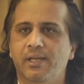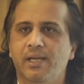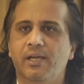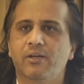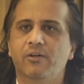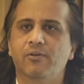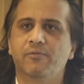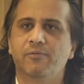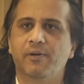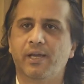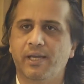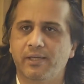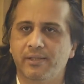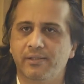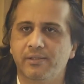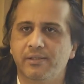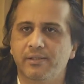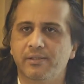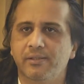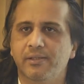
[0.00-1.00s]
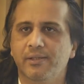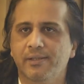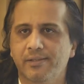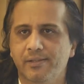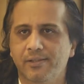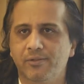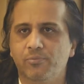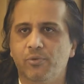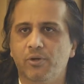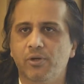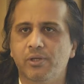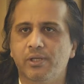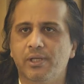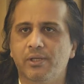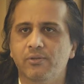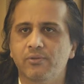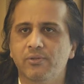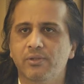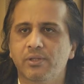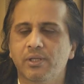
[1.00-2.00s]
lack of access in the small
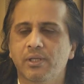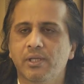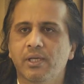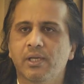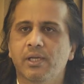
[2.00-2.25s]
towns,